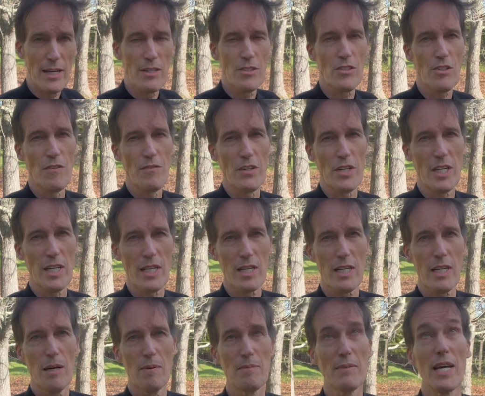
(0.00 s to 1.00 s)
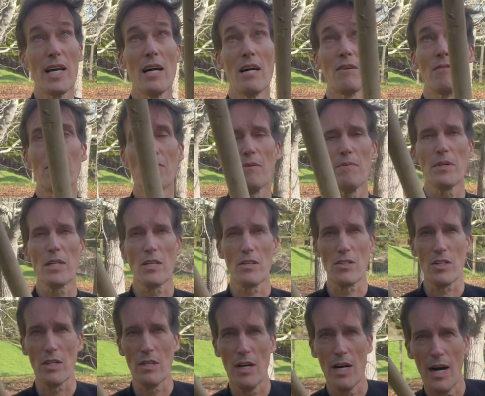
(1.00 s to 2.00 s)
So if you're going to come down from a
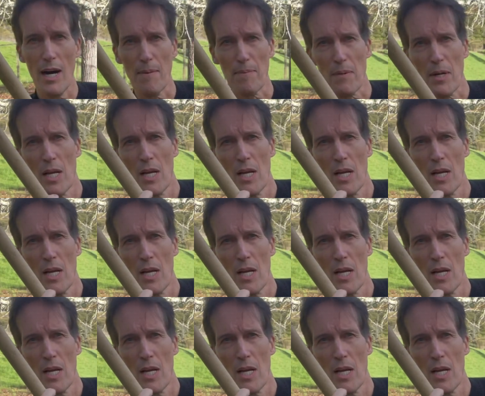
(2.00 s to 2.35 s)
gazelle hop,